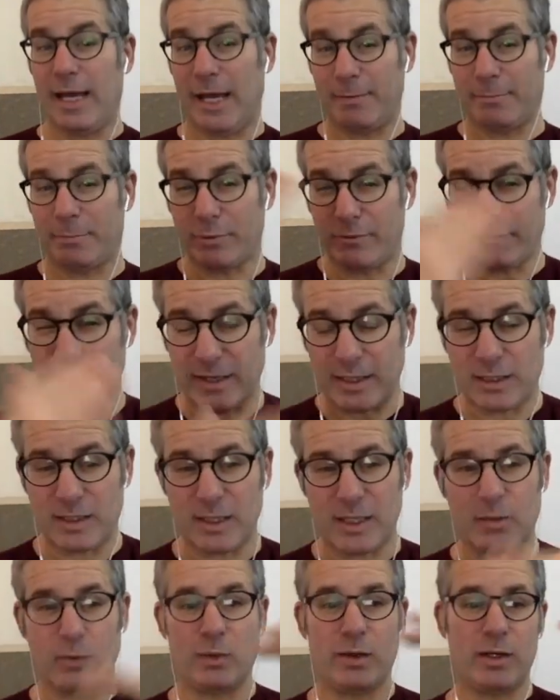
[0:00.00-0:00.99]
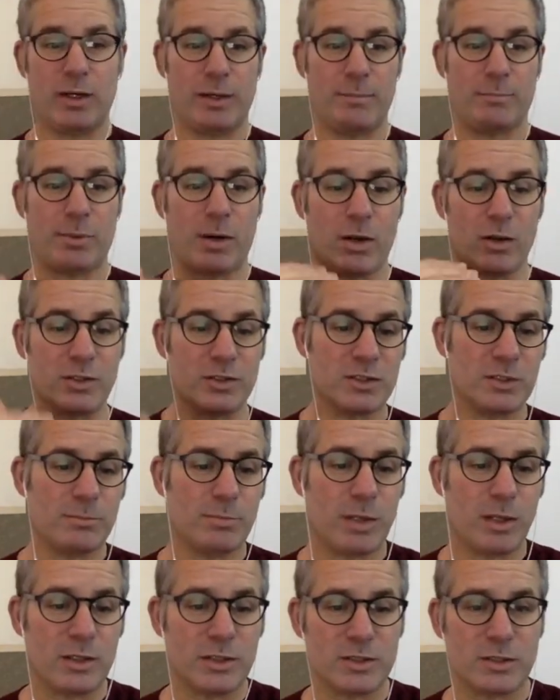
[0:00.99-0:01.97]
and perfect that one and polish
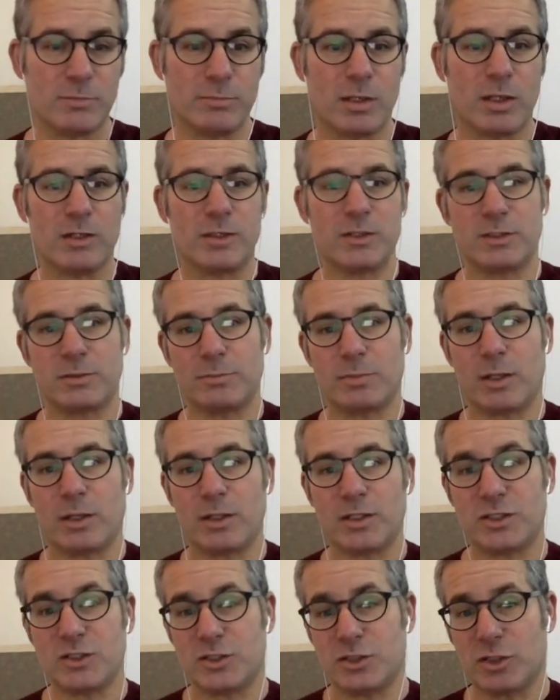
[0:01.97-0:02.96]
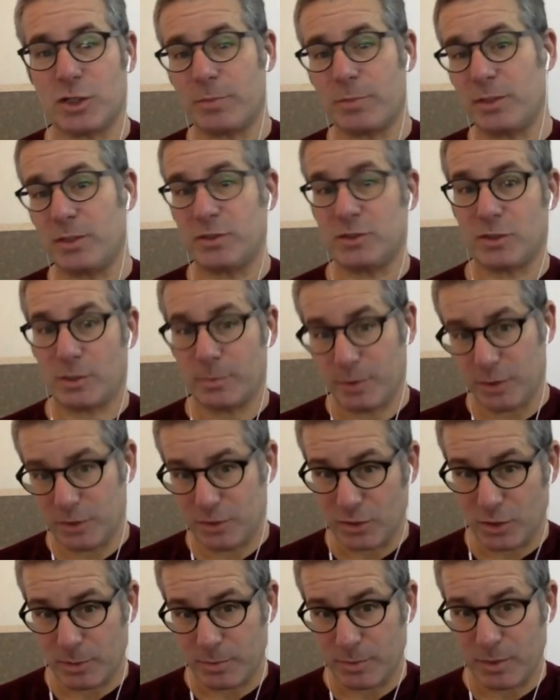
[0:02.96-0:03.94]
and polish and polish and polish and sharpen and sharpen
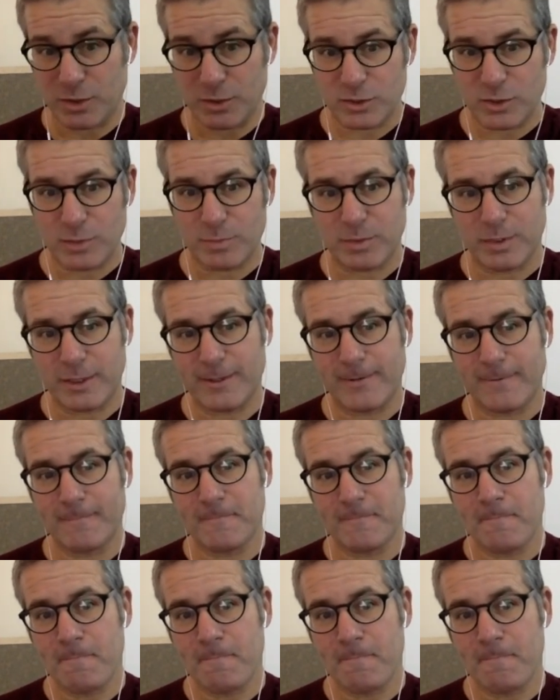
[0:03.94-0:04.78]
and sharpen and sharpen.